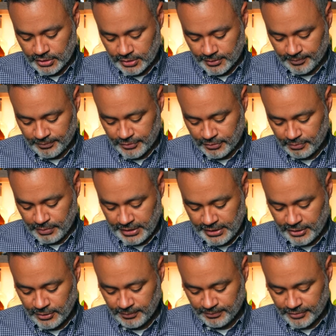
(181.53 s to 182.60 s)
um,
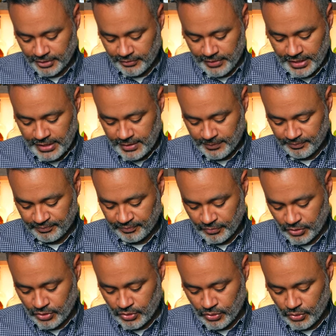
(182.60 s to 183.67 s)
peel. All right.
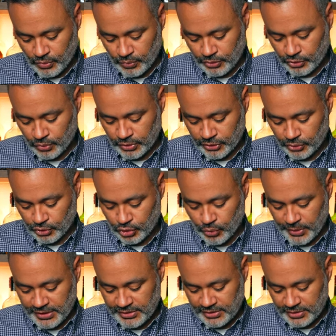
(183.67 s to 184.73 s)
And do a little
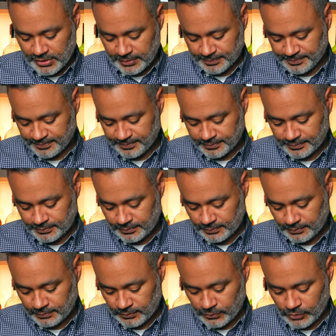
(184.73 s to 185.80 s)
twist.
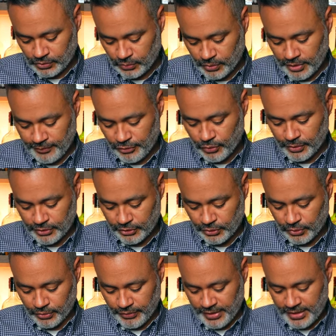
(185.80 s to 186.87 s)
Whatever you want to
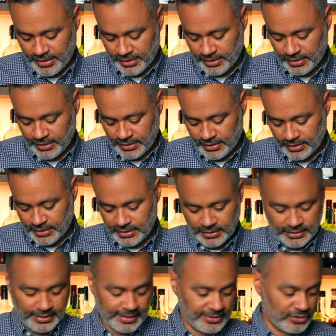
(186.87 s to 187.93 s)
do. All right.
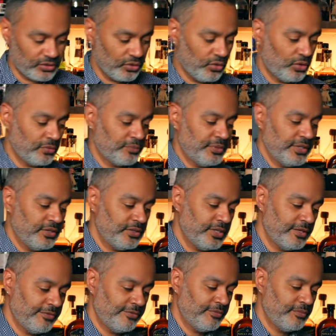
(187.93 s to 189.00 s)
Nice long peel
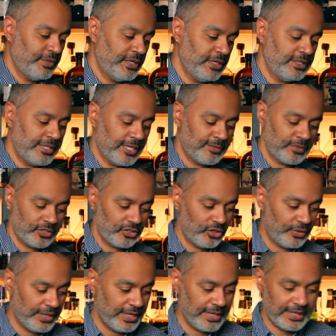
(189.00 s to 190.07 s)
there for me. And then I'm going to
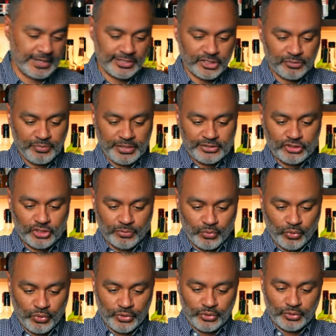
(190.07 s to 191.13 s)
go ahead and express them
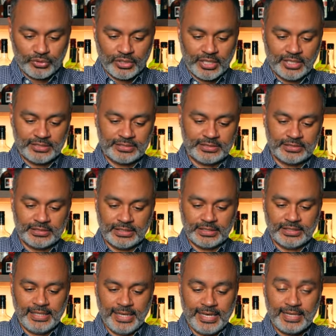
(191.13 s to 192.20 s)
oils onto the
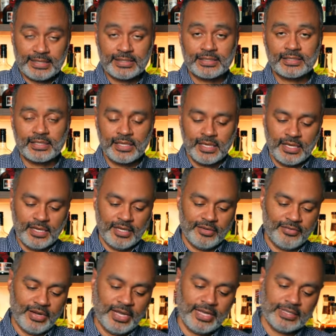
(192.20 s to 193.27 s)
glass.
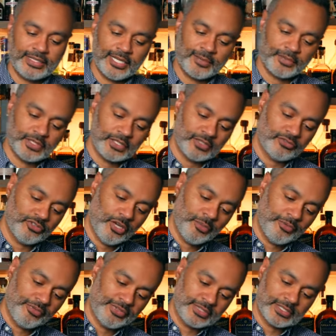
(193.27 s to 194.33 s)
All right, then I'm gonna
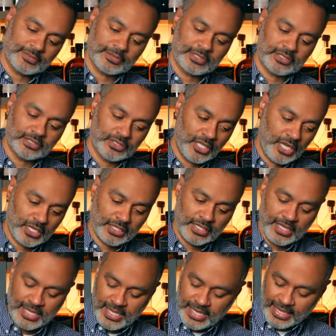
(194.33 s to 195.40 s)
rub it for some good luck.
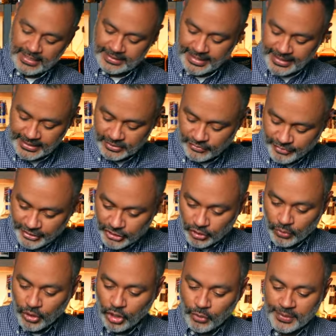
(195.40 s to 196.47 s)
And then as
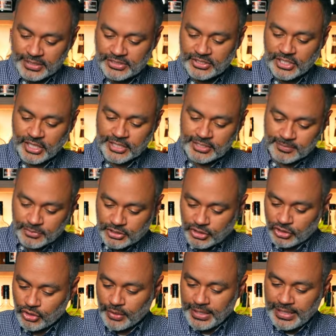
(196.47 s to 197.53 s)
Vino always does, I'm just
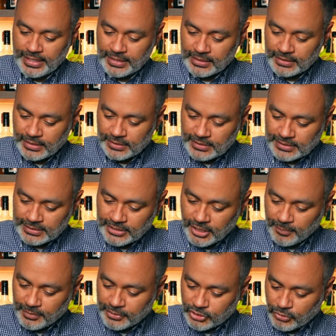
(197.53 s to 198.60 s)
gonna go ahead and just clean
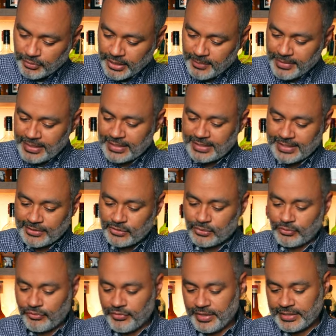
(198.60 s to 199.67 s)
up a little bit. I'm not gonna get
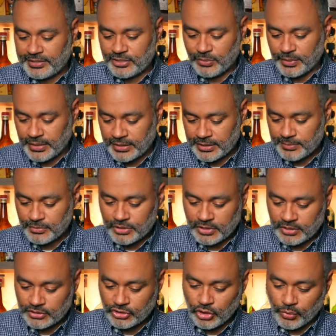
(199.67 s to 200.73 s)
too fancy with it because I'm just
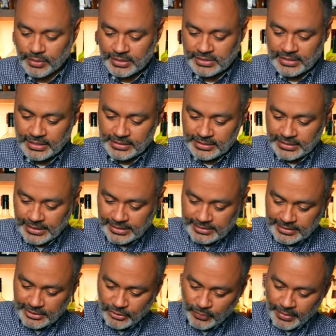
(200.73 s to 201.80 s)
gonna throw it inside the
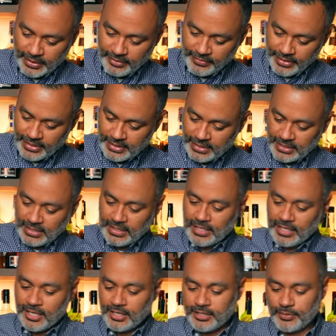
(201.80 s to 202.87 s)
glass anyway, all right?
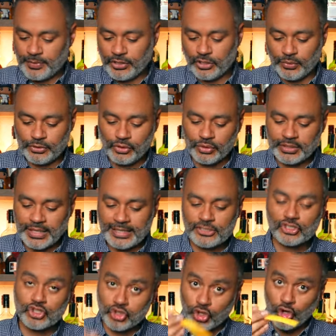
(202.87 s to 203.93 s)
There we go, we do a
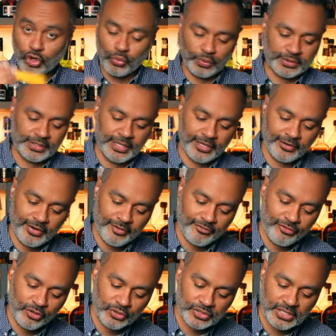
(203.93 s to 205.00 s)
nice long one there, all right,
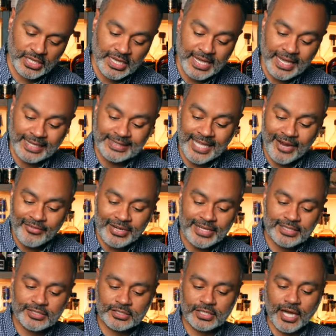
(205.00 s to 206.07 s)
folks? And there it
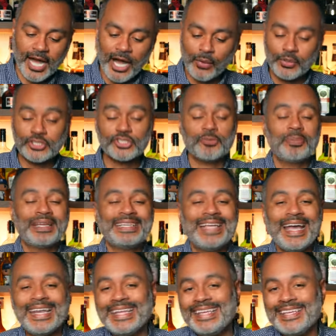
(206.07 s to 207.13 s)
is, our
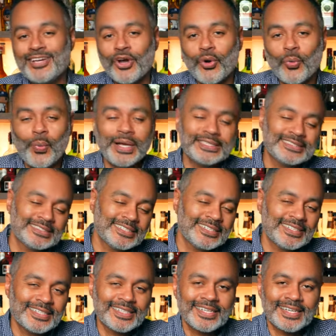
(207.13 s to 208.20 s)
Spaghetti
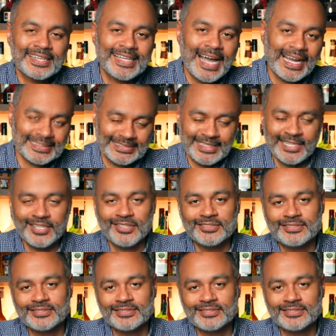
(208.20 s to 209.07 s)
Western cocktail.